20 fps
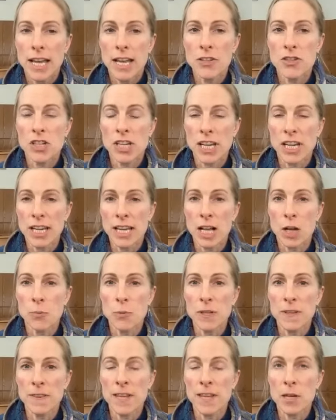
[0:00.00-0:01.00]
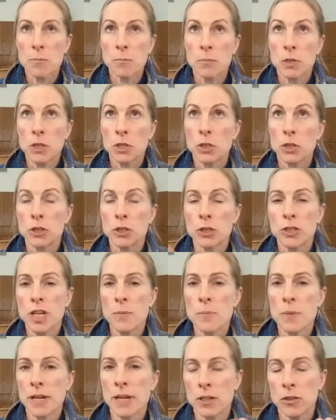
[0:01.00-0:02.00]
educate, helping them learn
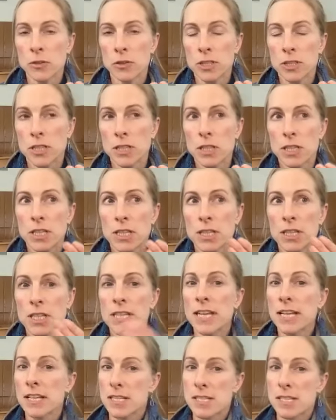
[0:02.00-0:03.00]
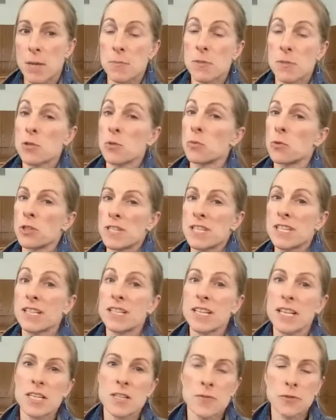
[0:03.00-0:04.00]
about the next steps towards
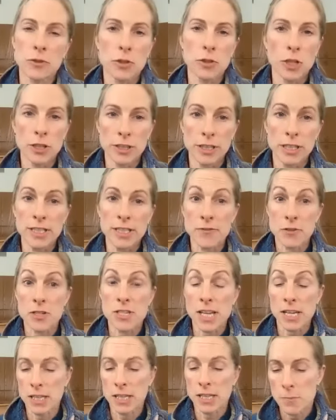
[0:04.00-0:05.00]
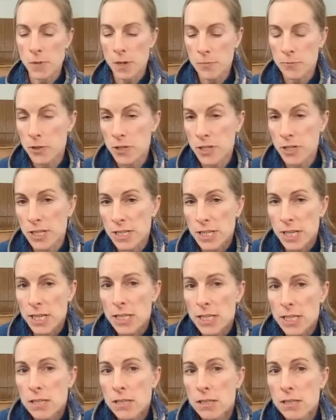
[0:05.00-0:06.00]
successful gardening, for setting them up for
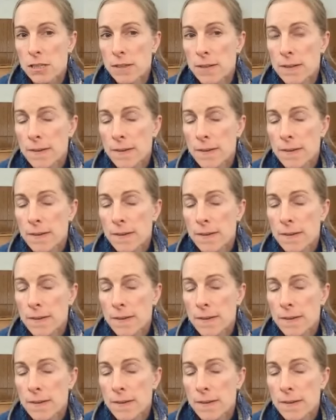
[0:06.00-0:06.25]
success.